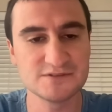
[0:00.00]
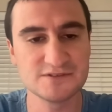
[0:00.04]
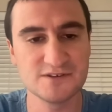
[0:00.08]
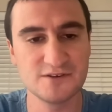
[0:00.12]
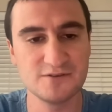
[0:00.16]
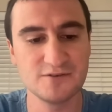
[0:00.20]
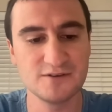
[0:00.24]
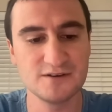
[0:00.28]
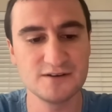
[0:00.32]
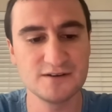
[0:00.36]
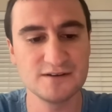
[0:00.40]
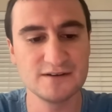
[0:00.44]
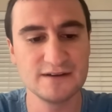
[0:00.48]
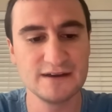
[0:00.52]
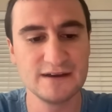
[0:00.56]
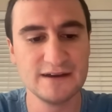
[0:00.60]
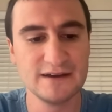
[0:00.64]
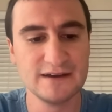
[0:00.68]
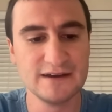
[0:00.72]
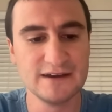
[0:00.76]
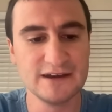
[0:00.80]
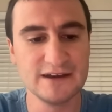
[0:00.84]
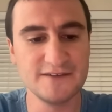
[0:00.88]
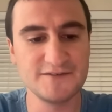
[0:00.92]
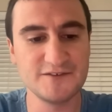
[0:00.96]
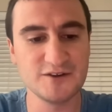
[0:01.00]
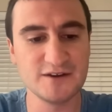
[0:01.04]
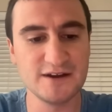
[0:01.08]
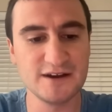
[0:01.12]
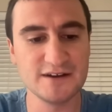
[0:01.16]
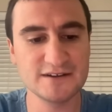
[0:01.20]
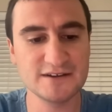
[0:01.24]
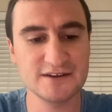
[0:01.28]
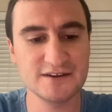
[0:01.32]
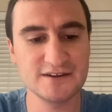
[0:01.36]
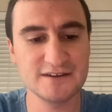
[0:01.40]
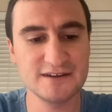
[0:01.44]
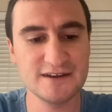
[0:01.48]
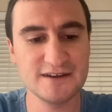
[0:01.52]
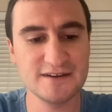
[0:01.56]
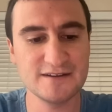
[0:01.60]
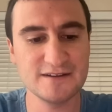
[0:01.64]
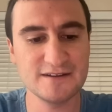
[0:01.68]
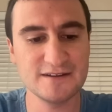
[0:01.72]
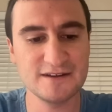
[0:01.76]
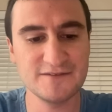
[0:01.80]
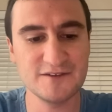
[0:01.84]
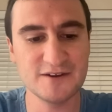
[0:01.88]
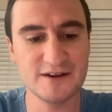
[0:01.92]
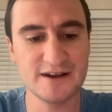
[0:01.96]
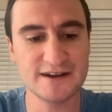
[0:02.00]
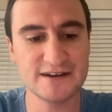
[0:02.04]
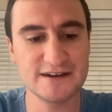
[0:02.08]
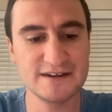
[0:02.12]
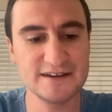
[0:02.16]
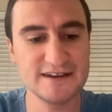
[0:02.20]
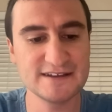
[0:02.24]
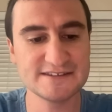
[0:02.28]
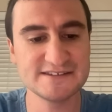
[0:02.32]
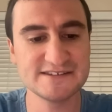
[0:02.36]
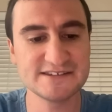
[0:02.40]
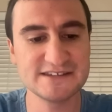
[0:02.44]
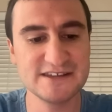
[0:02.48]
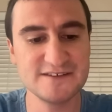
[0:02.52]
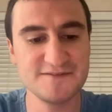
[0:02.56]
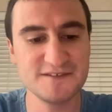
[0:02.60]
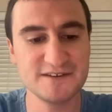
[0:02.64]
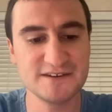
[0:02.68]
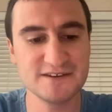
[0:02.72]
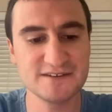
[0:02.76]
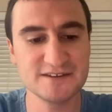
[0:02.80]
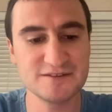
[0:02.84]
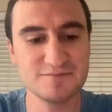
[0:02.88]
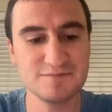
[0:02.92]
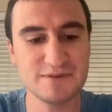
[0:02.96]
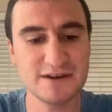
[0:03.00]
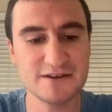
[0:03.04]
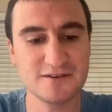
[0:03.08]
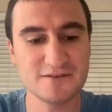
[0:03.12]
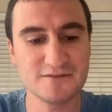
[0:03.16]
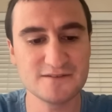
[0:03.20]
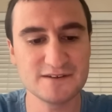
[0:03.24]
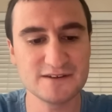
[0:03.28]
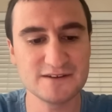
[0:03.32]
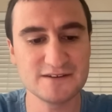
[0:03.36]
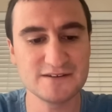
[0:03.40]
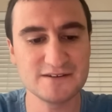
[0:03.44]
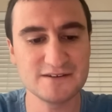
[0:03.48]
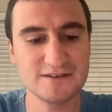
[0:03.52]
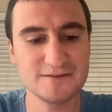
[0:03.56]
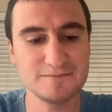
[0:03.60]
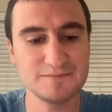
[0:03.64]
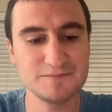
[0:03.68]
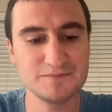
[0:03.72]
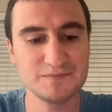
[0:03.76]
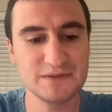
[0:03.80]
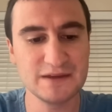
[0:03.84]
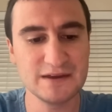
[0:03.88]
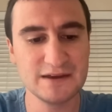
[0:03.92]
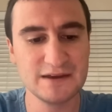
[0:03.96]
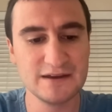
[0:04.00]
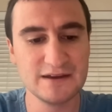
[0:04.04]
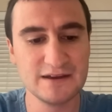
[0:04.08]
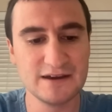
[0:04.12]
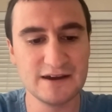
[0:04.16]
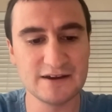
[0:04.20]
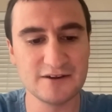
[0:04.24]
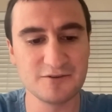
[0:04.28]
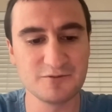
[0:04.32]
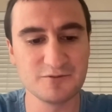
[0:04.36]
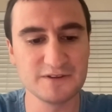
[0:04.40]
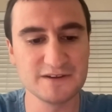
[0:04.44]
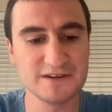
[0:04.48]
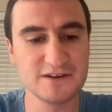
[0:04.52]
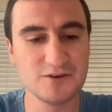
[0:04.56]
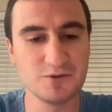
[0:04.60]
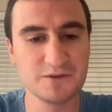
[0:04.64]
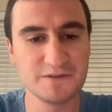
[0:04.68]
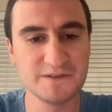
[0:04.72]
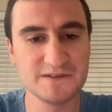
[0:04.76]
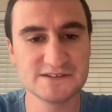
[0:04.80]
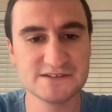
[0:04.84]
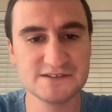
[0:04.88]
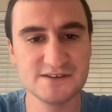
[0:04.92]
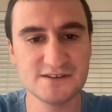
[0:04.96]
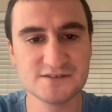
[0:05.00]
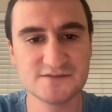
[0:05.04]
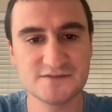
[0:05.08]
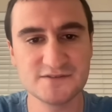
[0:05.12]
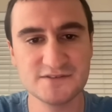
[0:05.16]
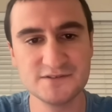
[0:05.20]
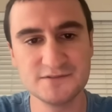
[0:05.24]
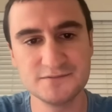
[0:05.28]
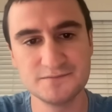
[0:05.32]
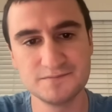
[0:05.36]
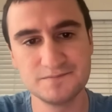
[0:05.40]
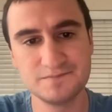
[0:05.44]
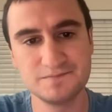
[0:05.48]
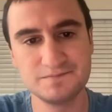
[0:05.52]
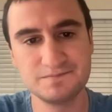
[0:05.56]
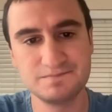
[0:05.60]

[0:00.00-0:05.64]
So, uh, if you're not going to get if you're not going to get significantly better, then um, I don't really know what this does for you.